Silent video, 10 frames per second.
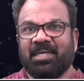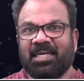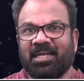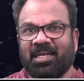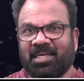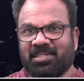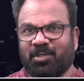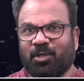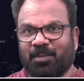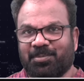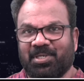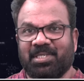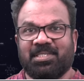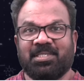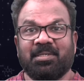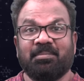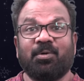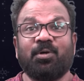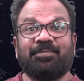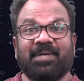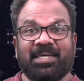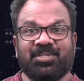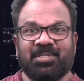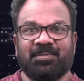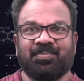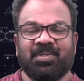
and the last option is mole fraction.